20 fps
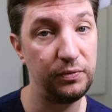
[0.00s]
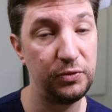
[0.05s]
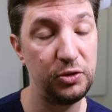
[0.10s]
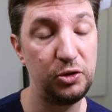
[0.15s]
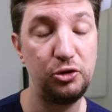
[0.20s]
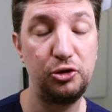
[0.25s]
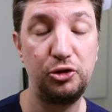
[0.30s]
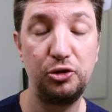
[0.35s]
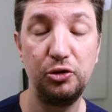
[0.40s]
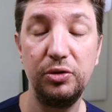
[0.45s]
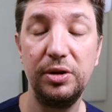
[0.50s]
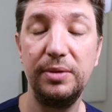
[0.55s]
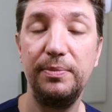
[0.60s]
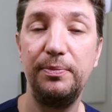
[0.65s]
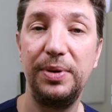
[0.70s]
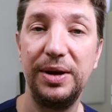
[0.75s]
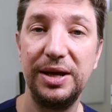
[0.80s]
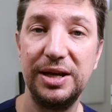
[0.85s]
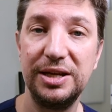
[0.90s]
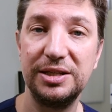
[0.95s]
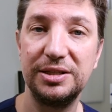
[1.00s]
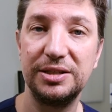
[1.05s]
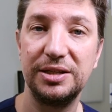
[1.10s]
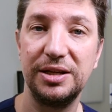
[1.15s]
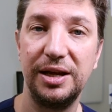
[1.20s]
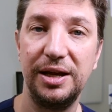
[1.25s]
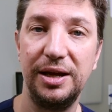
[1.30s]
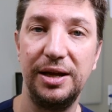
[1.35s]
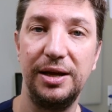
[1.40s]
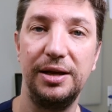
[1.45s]
You shouldn't
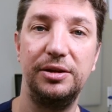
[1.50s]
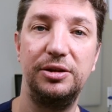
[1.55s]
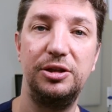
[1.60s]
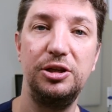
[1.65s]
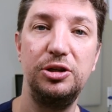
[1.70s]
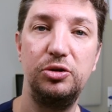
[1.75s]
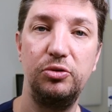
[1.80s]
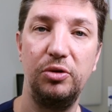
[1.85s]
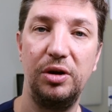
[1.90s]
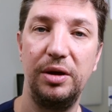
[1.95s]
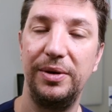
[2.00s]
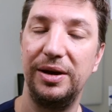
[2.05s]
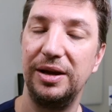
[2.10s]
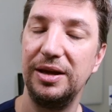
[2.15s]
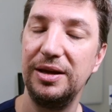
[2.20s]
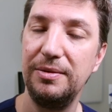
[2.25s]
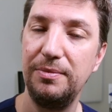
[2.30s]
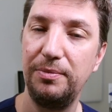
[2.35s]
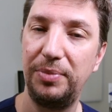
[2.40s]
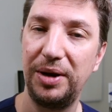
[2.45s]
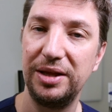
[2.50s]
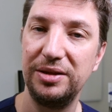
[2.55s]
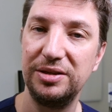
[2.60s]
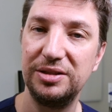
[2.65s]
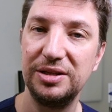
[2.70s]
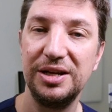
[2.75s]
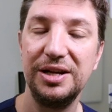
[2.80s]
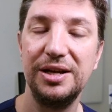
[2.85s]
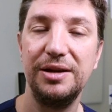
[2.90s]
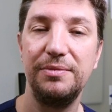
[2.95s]
place uh, tissue level
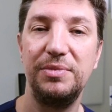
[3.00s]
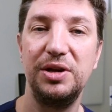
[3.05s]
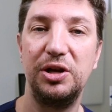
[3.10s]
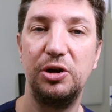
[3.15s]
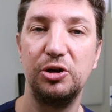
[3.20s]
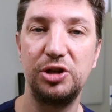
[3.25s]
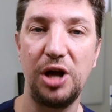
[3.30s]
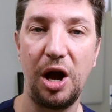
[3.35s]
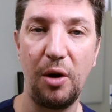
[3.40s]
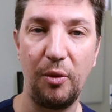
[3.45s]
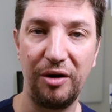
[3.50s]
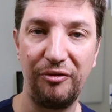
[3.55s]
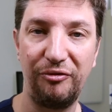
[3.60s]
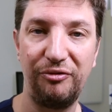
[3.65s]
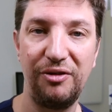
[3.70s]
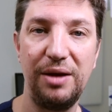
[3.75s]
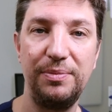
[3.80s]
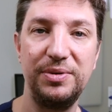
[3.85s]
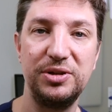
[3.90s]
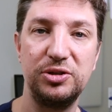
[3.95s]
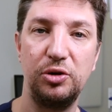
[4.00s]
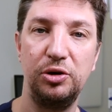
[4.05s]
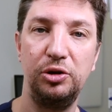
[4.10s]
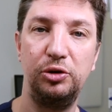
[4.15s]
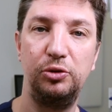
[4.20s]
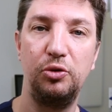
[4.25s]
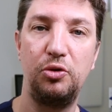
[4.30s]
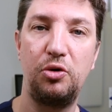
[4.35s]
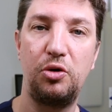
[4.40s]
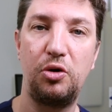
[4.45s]
implants because our flap is going
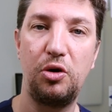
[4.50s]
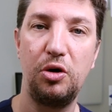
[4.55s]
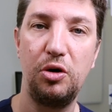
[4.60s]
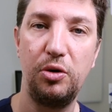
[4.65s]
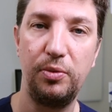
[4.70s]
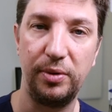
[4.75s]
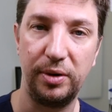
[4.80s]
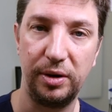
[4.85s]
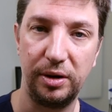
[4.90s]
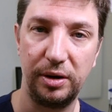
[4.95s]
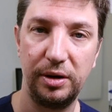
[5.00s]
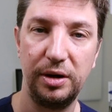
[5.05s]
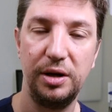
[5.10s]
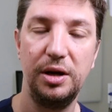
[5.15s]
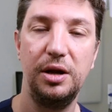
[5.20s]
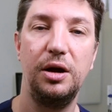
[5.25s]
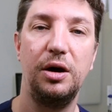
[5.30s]
to cover